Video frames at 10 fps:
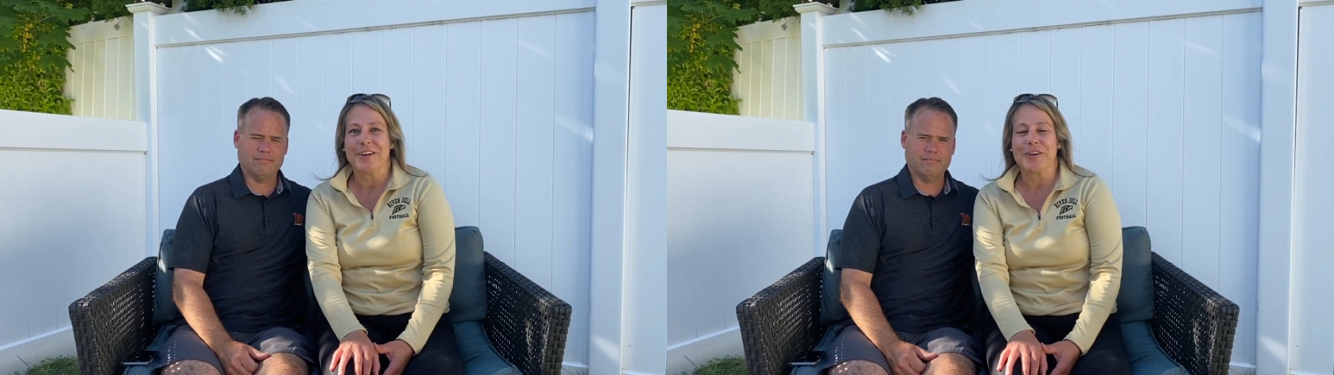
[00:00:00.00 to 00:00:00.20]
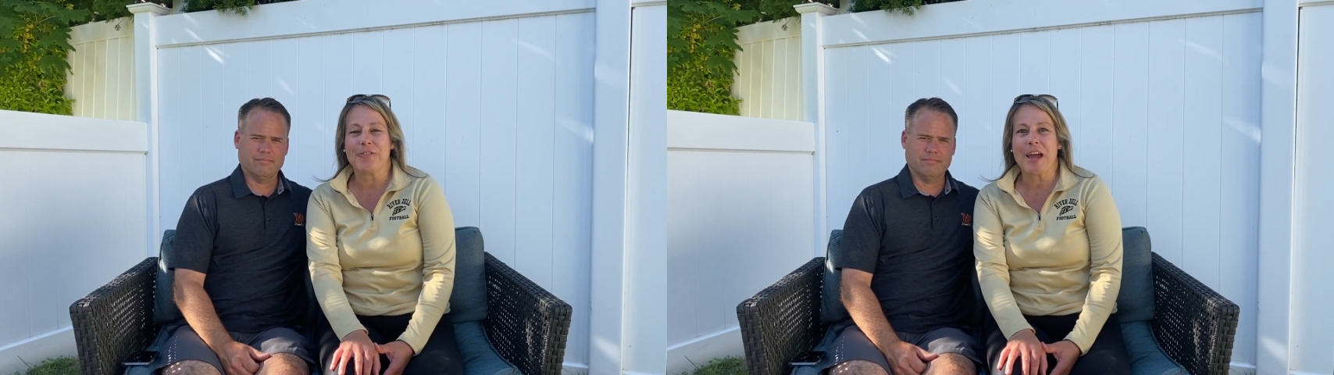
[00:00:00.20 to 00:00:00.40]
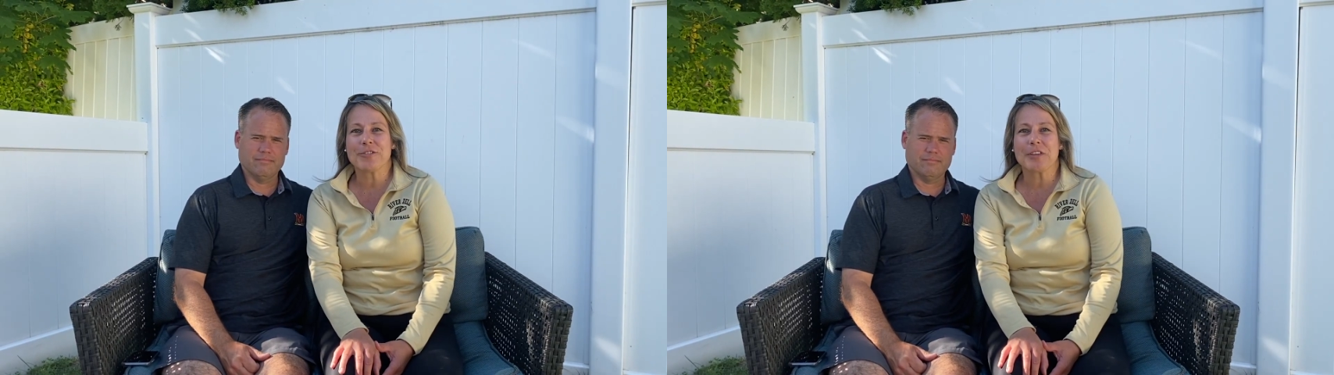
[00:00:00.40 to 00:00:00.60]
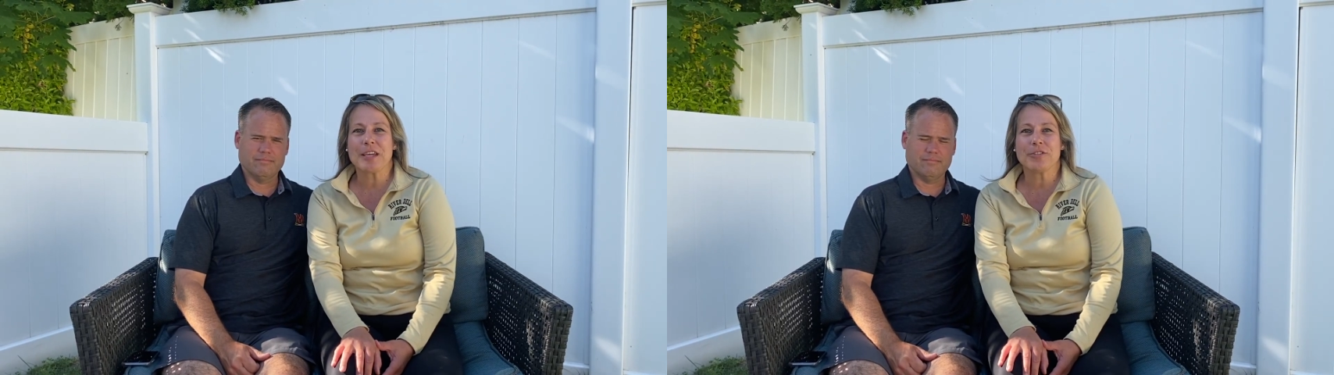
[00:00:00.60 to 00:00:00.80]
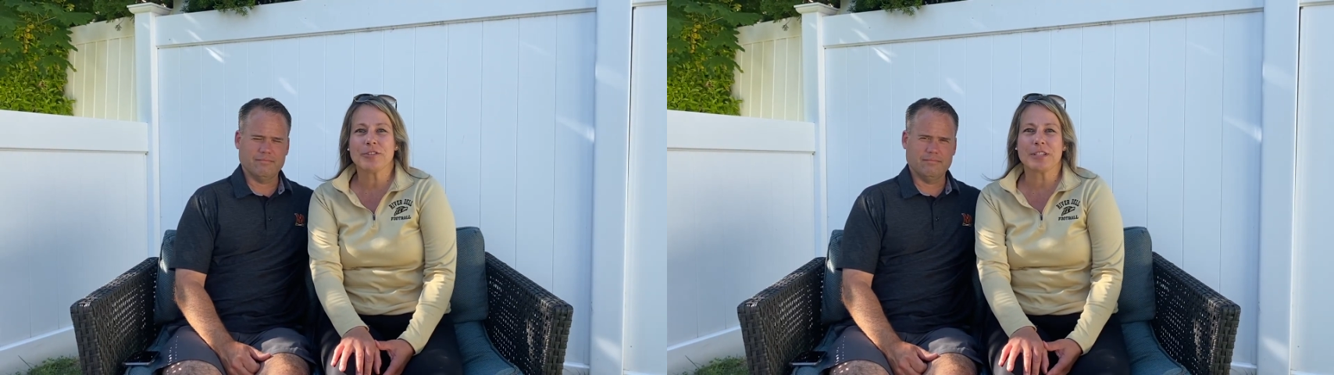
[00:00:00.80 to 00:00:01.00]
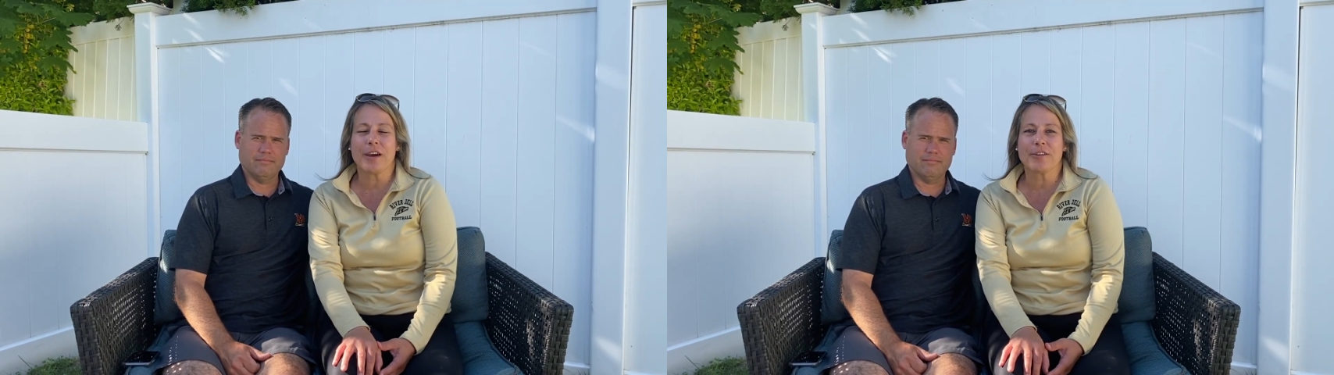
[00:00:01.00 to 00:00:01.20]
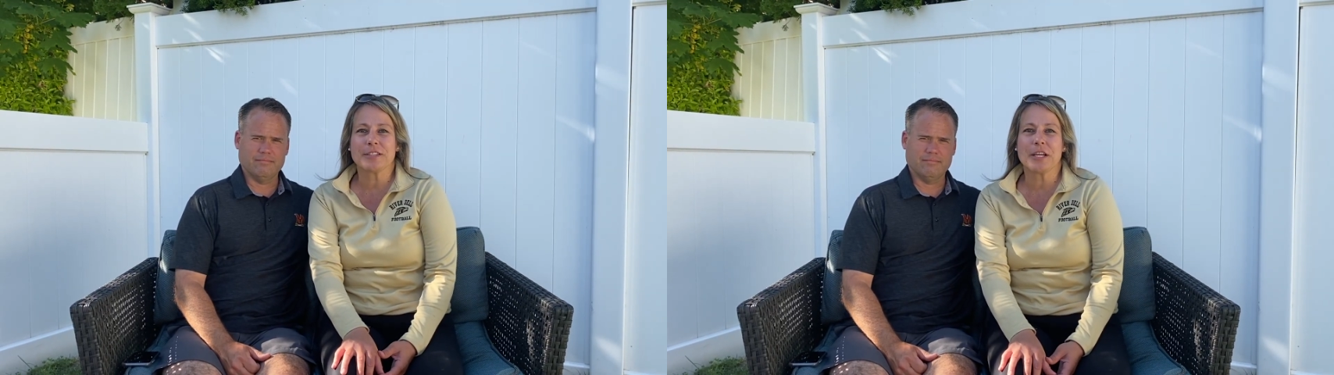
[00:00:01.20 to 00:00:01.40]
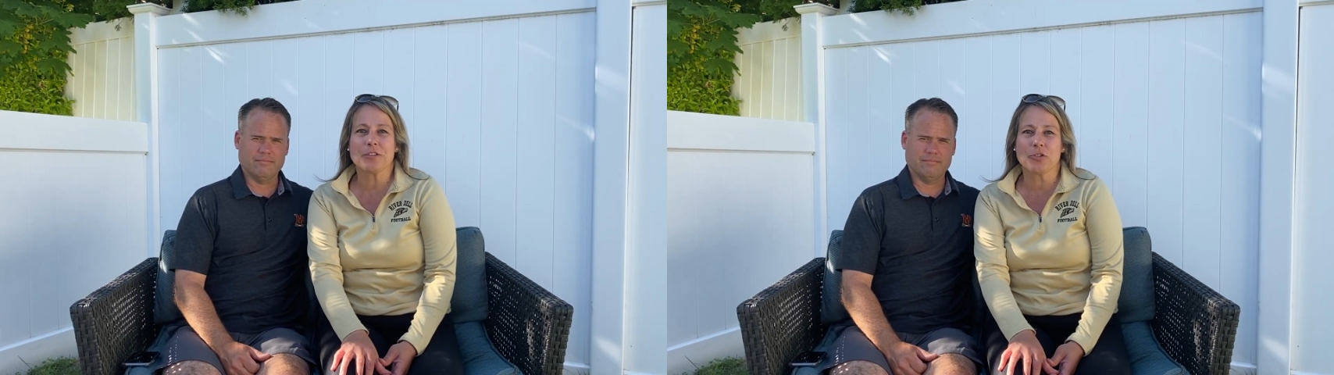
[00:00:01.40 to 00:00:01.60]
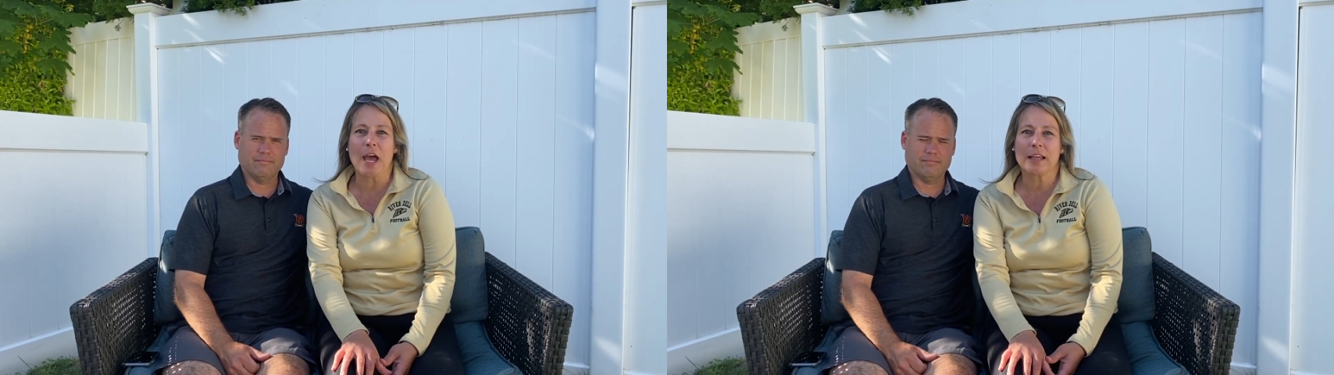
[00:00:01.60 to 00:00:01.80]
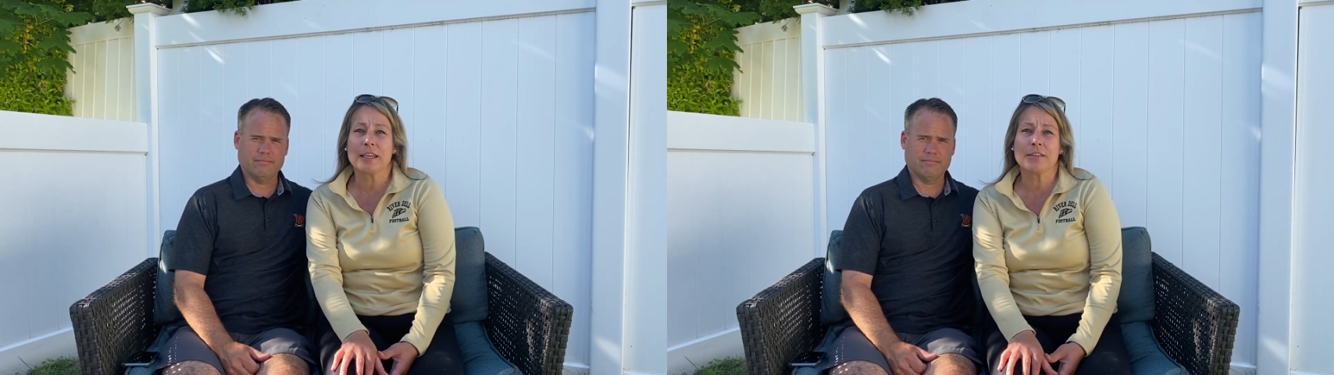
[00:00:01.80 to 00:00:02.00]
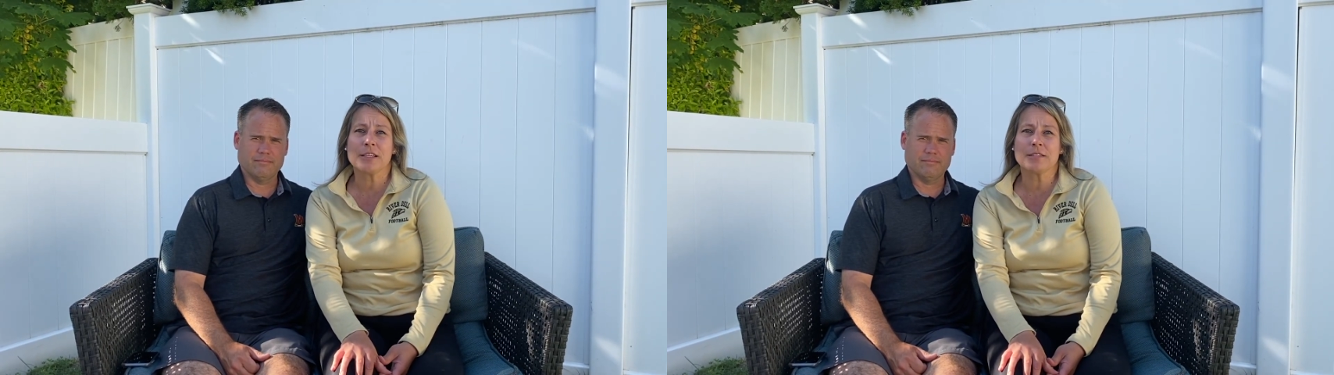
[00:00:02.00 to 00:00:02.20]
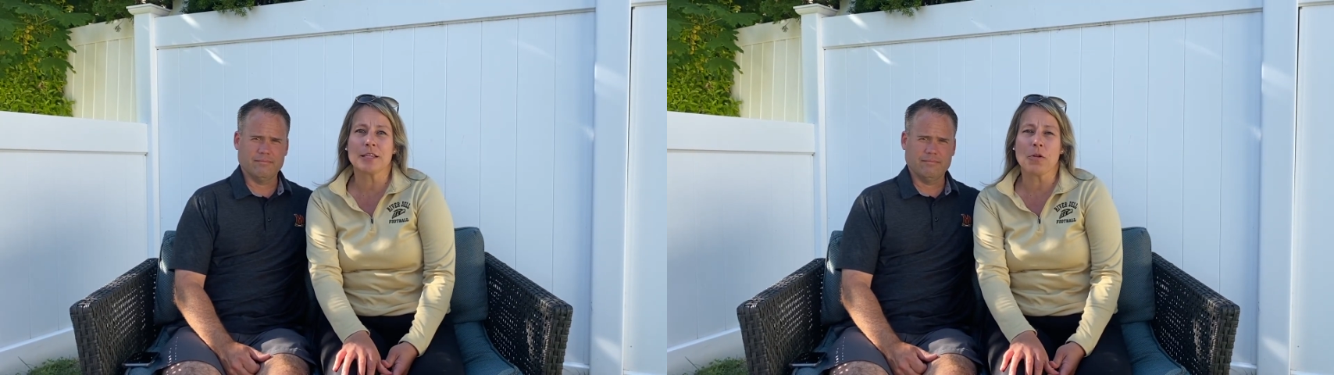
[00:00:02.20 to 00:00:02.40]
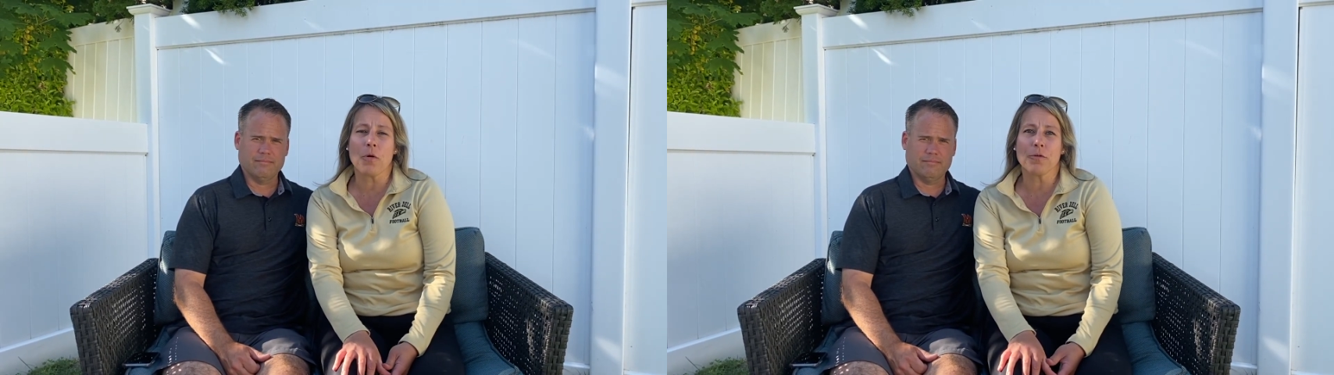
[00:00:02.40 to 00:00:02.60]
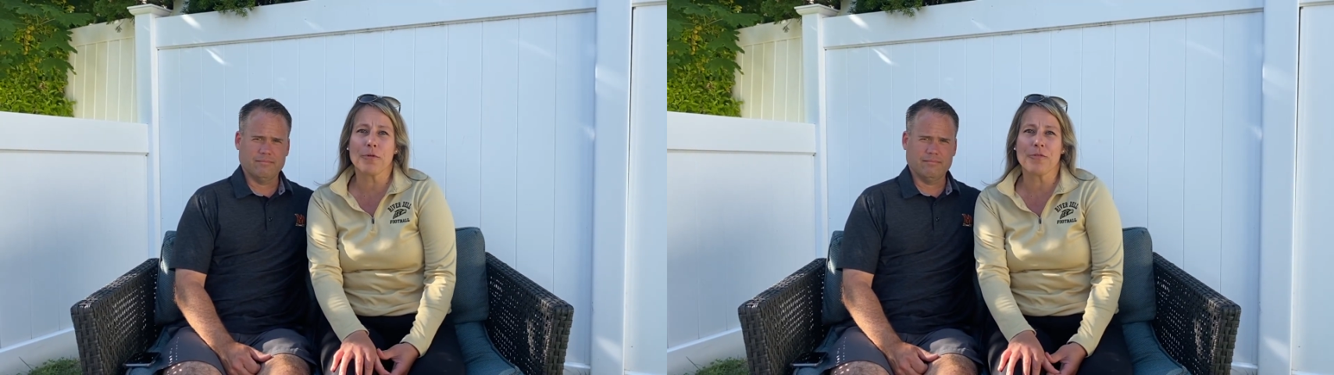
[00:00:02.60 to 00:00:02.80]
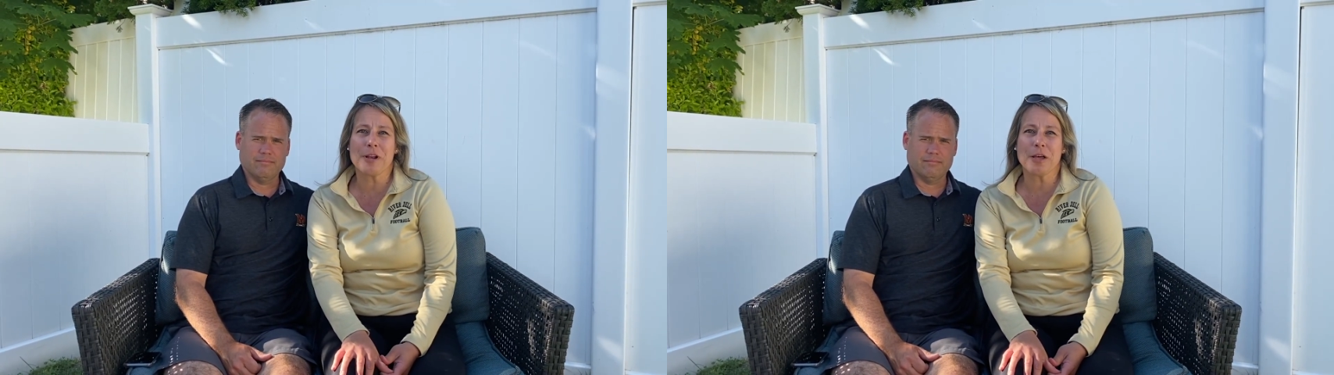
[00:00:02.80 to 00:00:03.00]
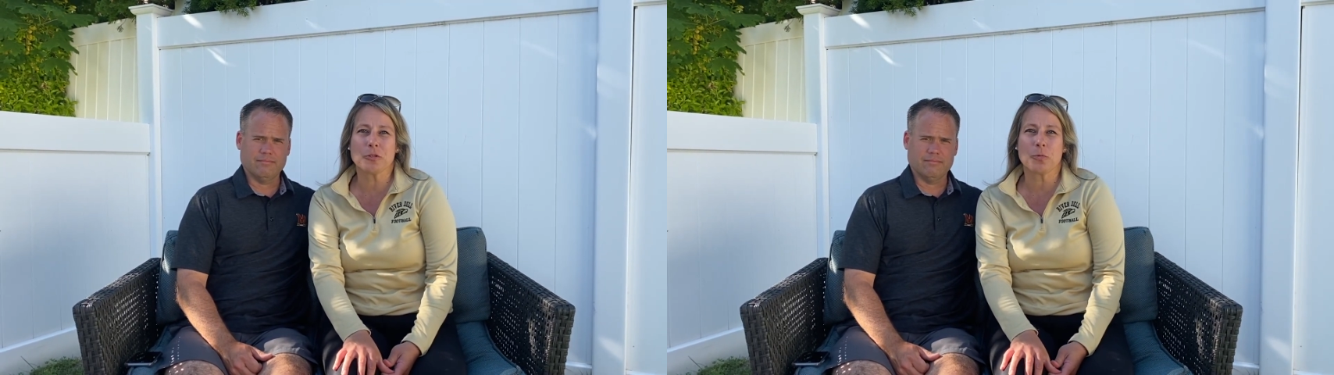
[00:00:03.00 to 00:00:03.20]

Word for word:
Speaker 1: Congratulations to our son, Jack Gillies, and all the Riverdale